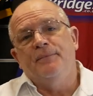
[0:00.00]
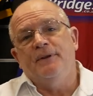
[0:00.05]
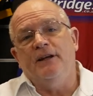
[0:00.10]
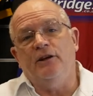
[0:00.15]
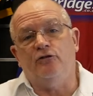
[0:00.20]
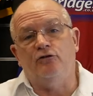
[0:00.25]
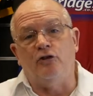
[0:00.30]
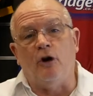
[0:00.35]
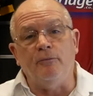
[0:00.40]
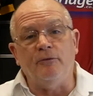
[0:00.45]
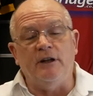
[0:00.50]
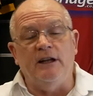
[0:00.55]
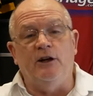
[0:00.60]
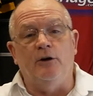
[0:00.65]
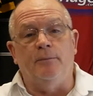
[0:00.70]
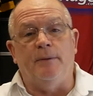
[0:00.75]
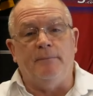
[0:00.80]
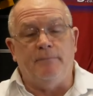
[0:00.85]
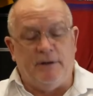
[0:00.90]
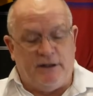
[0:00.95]
It's dropped a
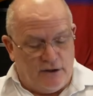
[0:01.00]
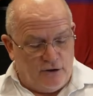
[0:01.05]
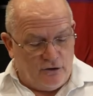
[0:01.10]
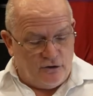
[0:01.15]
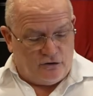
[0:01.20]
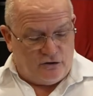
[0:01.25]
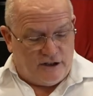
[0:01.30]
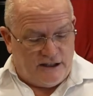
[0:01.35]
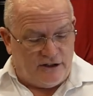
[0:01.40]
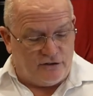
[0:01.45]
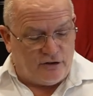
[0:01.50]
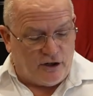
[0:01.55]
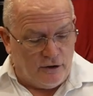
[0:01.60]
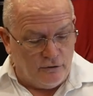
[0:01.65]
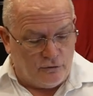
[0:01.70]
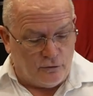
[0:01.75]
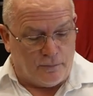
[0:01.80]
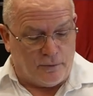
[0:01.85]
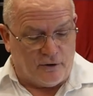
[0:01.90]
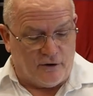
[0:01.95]
little bit because the
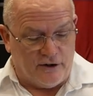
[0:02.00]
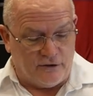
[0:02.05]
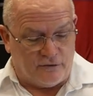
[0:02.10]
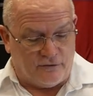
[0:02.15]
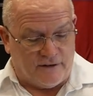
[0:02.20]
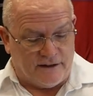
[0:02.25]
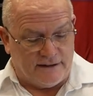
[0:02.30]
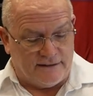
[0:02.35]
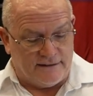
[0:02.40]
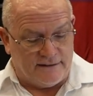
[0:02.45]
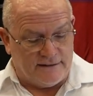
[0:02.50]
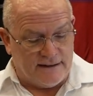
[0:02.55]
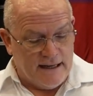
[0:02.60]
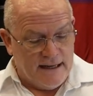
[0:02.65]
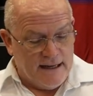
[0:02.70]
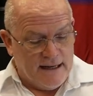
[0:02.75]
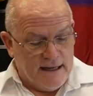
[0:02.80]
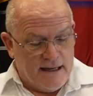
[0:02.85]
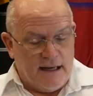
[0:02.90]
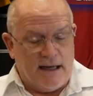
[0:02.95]
total prize fund
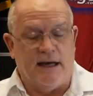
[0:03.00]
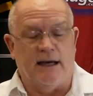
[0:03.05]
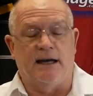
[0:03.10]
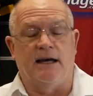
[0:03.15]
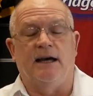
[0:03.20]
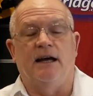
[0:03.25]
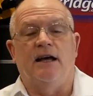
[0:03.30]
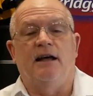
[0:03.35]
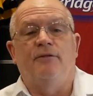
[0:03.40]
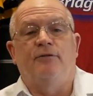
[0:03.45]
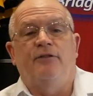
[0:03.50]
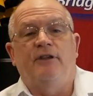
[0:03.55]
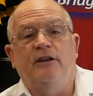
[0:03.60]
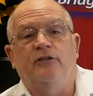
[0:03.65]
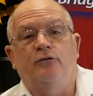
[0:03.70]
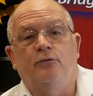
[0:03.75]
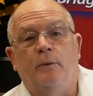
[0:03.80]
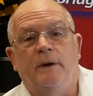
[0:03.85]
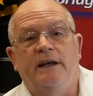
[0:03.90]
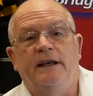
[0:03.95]

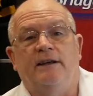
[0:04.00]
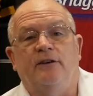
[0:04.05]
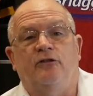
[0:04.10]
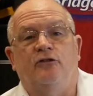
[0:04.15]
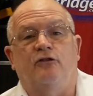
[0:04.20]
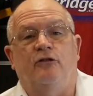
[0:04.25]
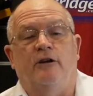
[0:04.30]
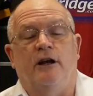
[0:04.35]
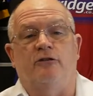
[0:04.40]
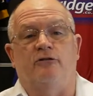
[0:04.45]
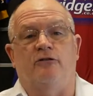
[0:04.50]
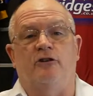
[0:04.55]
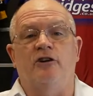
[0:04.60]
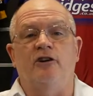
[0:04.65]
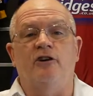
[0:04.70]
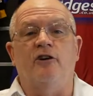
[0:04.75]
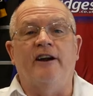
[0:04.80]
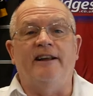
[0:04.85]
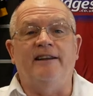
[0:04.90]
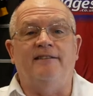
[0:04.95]
this week is
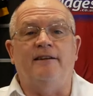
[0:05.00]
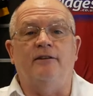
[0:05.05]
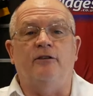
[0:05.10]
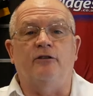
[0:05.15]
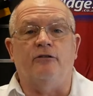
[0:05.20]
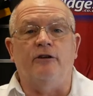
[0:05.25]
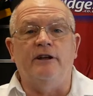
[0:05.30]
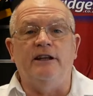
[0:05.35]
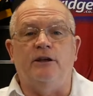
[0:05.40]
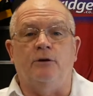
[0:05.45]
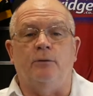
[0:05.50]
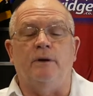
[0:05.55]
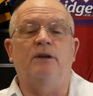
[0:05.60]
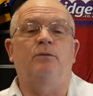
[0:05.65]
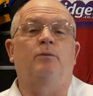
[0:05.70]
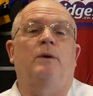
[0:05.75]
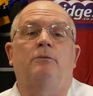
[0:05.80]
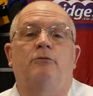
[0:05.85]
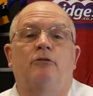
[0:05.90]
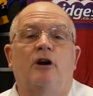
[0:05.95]
393
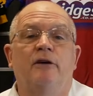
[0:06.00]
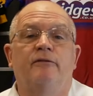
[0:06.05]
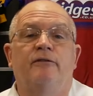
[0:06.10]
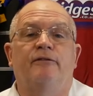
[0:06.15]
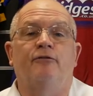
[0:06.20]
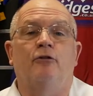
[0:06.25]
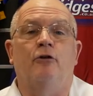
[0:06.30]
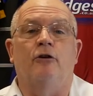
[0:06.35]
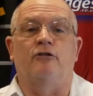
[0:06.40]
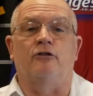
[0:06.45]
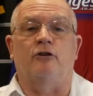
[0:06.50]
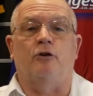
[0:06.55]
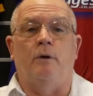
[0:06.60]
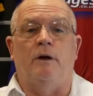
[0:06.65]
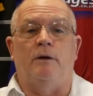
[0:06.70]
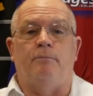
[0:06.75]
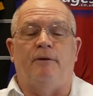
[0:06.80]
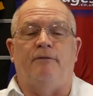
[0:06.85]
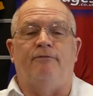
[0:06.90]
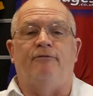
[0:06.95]
quid. We were over 400
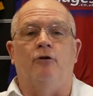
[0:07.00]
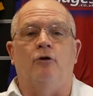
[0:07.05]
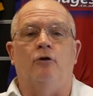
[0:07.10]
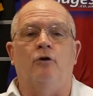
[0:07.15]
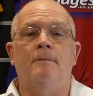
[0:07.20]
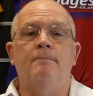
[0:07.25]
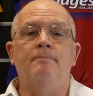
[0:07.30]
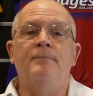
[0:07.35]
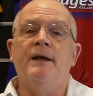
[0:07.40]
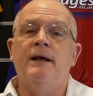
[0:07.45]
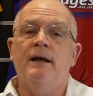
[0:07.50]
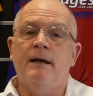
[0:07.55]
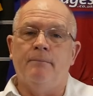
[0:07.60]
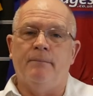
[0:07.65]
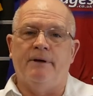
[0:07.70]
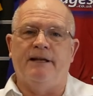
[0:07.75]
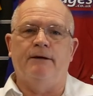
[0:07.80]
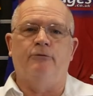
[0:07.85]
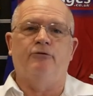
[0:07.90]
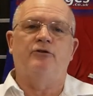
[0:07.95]
quid before,
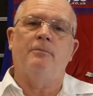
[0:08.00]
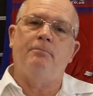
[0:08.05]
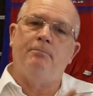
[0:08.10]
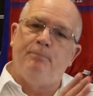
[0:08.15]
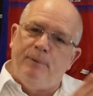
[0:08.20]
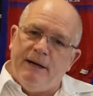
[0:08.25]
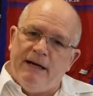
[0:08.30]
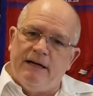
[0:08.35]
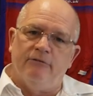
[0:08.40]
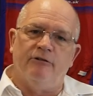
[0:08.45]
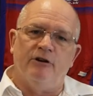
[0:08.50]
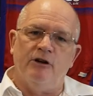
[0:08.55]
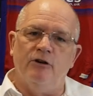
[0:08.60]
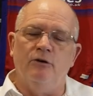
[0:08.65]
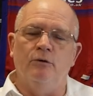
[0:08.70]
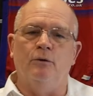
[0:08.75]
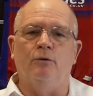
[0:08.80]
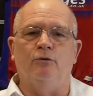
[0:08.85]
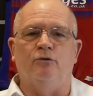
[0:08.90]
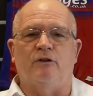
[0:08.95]
but there was a big
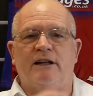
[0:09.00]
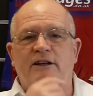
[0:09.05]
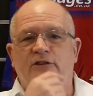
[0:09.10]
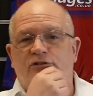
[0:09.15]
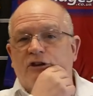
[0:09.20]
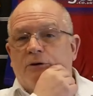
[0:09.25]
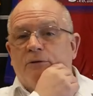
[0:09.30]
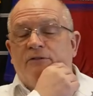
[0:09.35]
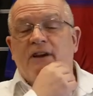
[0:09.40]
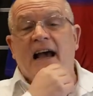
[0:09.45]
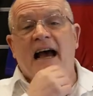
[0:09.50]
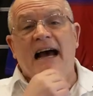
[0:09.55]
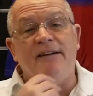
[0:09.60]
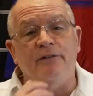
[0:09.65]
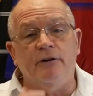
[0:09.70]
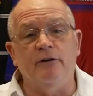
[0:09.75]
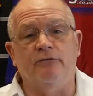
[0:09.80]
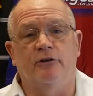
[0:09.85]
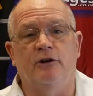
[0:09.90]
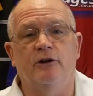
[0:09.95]
renewals list. So if you
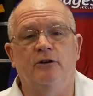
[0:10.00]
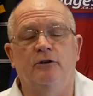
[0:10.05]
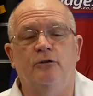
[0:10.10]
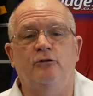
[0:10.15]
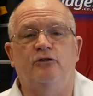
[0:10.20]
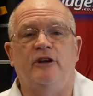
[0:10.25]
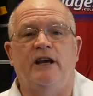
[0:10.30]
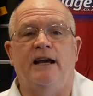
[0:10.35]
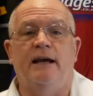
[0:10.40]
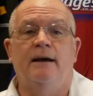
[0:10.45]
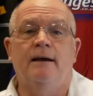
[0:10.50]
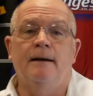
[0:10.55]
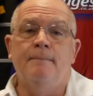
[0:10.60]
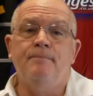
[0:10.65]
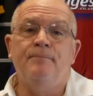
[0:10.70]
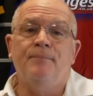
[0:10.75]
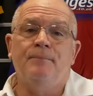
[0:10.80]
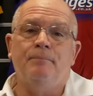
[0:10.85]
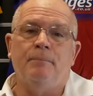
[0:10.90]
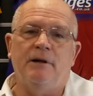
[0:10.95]
haven't renewed yet,
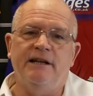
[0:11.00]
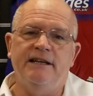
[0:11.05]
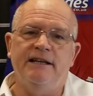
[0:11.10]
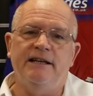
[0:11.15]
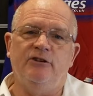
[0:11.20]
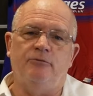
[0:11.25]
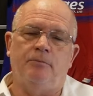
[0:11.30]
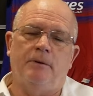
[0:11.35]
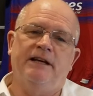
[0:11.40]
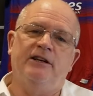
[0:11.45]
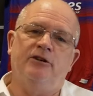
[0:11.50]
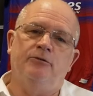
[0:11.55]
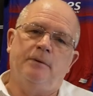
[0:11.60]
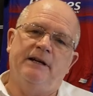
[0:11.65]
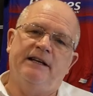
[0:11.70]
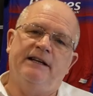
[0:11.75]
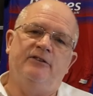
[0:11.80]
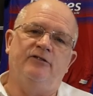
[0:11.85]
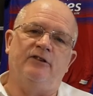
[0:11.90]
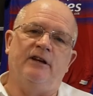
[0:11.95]
please, please,
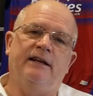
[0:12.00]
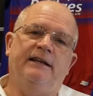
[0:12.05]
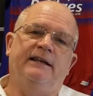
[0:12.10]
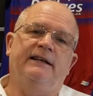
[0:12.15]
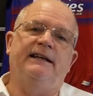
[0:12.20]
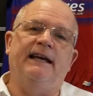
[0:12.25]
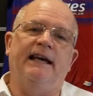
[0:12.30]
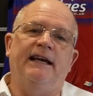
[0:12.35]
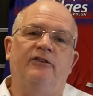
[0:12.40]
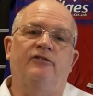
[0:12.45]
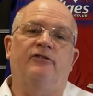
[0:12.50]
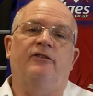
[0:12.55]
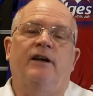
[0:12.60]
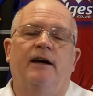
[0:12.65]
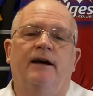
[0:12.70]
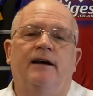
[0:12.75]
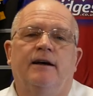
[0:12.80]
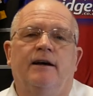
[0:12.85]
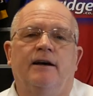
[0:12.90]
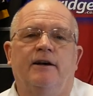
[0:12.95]
please get
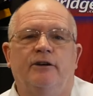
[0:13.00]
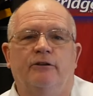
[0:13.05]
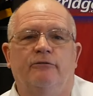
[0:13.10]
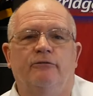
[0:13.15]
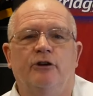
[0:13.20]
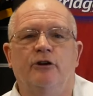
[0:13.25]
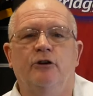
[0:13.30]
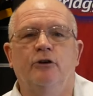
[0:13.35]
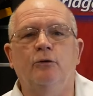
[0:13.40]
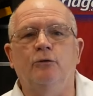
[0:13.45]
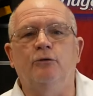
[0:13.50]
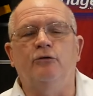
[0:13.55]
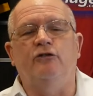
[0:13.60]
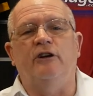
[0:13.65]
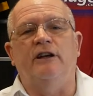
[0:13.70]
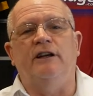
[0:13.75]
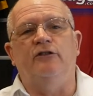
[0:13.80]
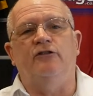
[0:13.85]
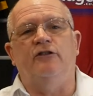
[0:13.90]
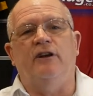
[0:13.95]
your renewal
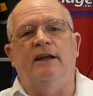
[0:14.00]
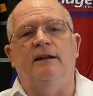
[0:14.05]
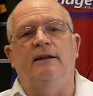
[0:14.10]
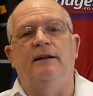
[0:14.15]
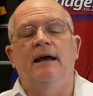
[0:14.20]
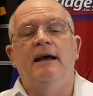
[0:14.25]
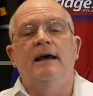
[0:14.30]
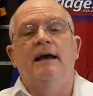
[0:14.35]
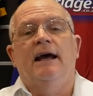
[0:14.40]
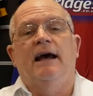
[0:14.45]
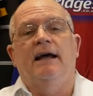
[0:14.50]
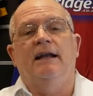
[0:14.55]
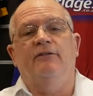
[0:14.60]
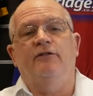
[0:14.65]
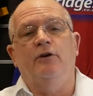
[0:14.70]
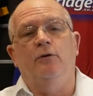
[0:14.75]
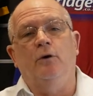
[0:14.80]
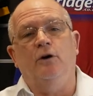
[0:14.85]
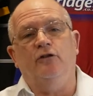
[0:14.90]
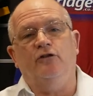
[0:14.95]
sheets in. And if
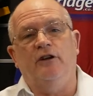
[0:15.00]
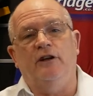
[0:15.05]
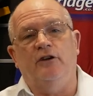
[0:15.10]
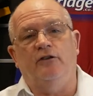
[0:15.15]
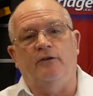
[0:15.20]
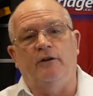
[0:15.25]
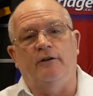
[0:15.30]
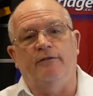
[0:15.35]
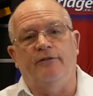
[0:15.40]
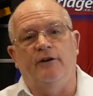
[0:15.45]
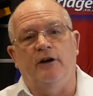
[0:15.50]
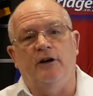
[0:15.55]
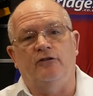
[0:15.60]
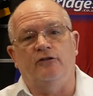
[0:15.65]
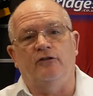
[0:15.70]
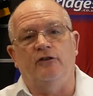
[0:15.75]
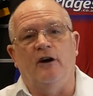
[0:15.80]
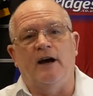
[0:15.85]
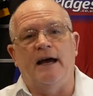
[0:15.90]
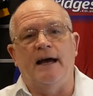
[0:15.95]
you're watching this for the
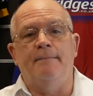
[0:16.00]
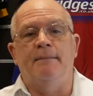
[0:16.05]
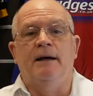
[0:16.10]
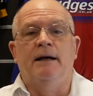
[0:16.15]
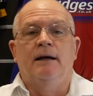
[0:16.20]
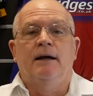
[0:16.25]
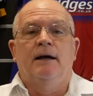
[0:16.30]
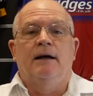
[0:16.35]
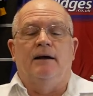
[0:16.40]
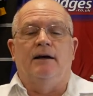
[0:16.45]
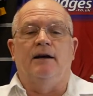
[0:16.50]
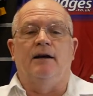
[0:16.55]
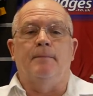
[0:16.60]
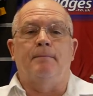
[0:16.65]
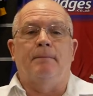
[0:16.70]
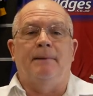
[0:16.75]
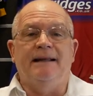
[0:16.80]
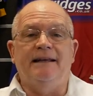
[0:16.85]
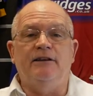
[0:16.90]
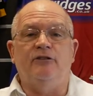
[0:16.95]
first time,
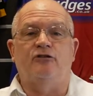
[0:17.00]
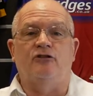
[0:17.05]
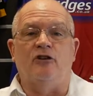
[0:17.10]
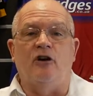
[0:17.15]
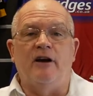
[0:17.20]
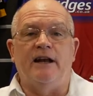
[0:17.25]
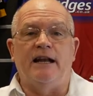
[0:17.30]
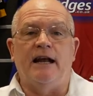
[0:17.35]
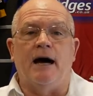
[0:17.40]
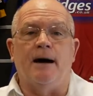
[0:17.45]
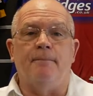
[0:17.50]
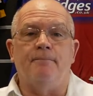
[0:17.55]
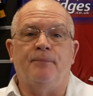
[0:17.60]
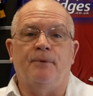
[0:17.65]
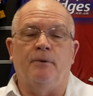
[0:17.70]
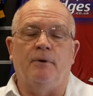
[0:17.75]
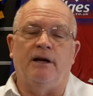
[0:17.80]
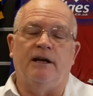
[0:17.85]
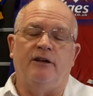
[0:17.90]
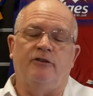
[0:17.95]
please sign up.
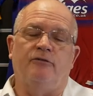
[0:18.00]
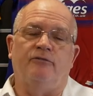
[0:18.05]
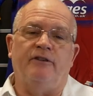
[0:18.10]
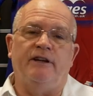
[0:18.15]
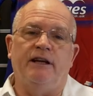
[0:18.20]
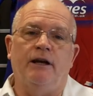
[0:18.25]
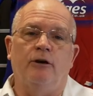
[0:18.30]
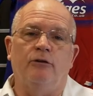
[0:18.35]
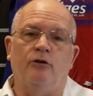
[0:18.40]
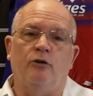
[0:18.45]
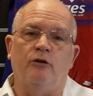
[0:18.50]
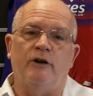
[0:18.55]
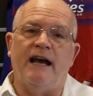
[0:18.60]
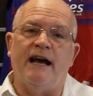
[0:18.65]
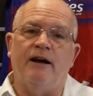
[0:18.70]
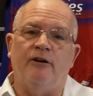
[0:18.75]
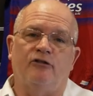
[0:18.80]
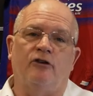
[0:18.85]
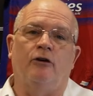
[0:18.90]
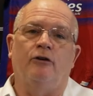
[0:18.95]
There's a video gone
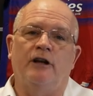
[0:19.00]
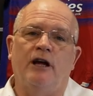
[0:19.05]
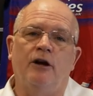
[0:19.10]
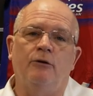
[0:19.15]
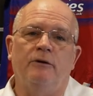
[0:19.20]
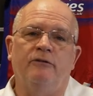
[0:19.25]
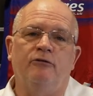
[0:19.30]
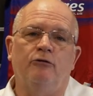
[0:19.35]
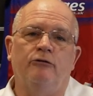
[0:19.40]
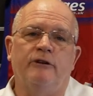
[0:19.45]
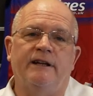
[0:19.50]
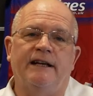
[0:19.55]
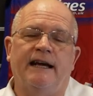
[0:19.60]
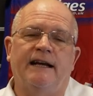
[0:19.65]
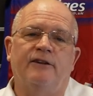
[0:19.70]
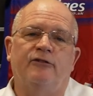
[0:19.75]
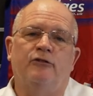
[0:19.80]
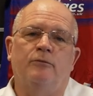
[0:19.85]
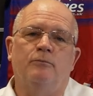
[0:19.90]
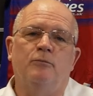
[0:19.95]
out, so I know we've already
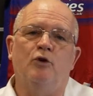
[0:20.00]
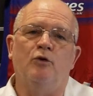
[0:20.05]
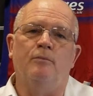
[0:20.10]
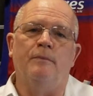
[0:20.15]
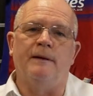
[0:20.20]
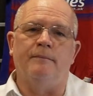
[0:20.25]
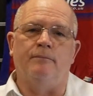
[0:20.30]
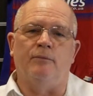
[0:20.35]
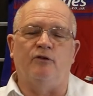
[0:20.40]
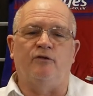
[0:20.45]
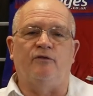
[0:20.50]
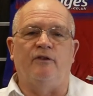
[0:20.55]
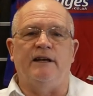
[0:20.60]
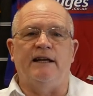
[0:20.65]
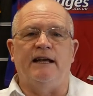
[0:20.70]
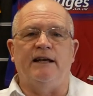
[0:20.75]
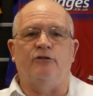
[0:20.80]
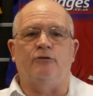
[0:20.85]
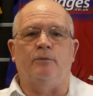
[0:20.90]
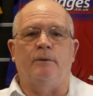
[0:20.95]
had some more members for
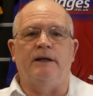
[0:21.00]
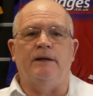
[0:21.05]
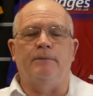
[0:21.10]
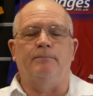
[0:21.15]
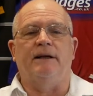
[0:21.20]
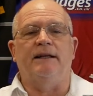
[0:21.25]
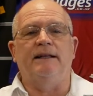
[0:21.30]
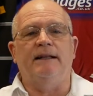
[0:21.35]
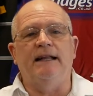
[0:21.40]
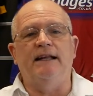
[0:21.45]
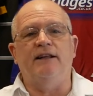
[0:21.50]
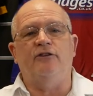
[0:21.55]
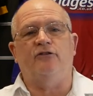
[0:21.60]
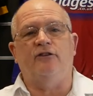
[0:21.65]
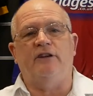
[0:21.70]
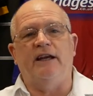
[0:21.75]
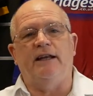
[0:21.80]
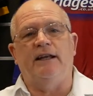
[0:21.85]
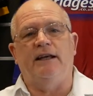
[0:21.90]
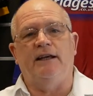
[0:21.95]
next week, but let's
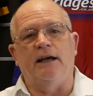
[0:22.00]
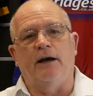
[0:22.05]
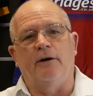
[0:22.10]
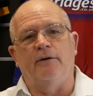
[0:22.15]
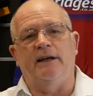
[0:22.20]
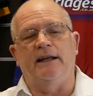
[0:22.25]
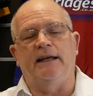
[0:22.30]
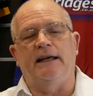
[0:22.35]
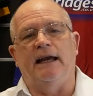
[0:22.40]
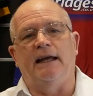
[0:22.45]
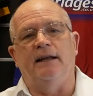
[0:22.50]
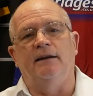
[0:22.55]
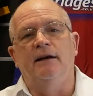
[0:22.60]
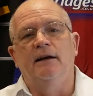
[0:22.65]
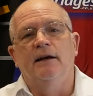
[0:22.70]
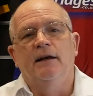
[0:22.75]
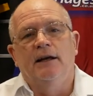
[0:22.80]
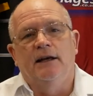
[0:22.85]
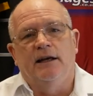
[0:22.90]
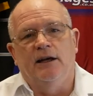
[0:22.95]
get it going again.
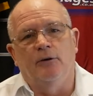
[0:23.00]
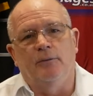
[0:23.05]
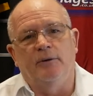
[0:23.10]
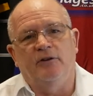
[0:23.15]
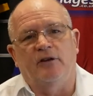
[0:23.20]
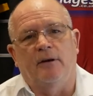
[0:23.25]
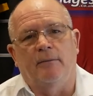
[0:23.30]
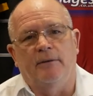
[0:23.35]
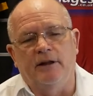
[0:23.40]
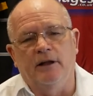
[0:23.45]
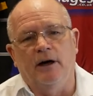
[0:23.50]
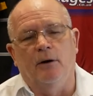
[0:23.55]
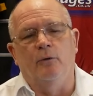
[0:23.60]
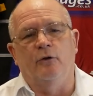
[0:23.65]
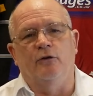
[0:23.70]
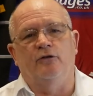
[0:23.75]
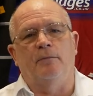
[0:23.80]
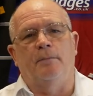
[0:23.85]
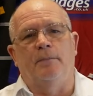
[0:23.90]
It'll be something that I want